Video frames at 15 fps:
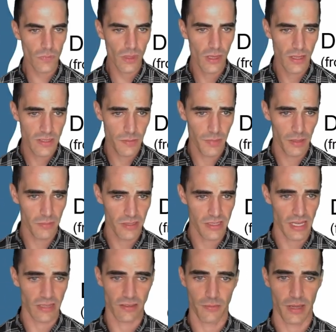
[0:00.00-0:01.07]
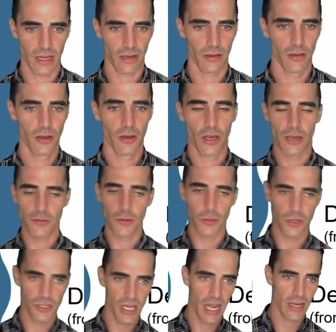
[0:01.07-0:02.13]
That's a big mistake to make. If you
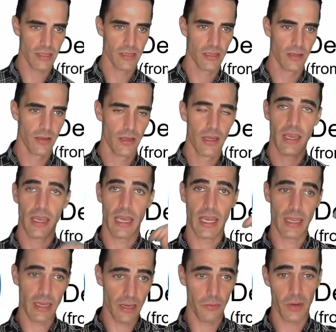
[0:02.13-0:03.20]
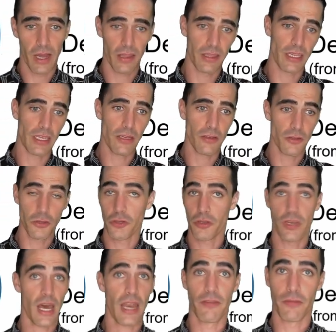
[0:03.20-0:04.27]
reject, and in reality, you should
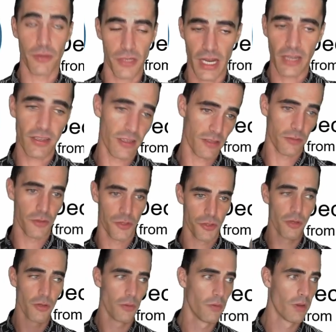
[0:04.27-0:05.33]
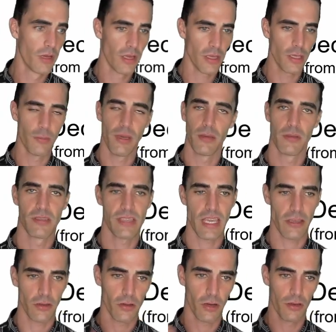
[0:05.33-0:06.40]
not have rejected because it was true, you made a mistake.
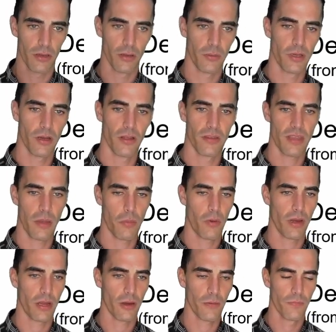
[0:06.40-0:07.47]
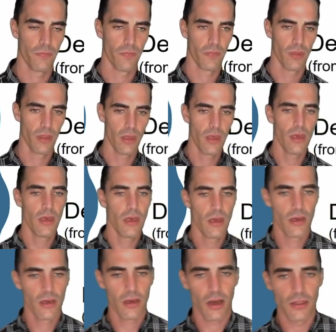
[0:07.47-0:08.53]
We call it a type 1 error.
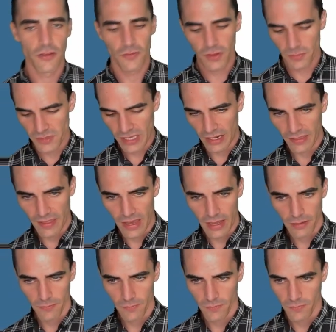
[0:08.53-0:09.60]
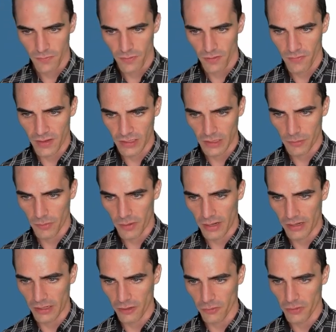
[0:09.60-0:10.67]
On the flip side of that, in fact, let me write it
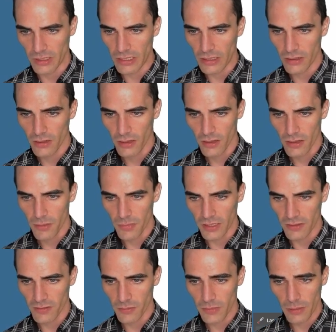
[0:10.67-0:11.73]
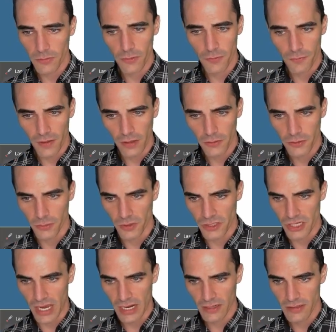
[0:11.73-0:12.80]
in green, because sometimes you fail to
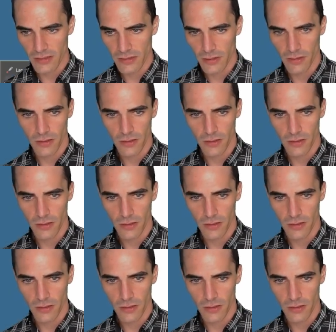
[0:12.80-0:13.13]
reject.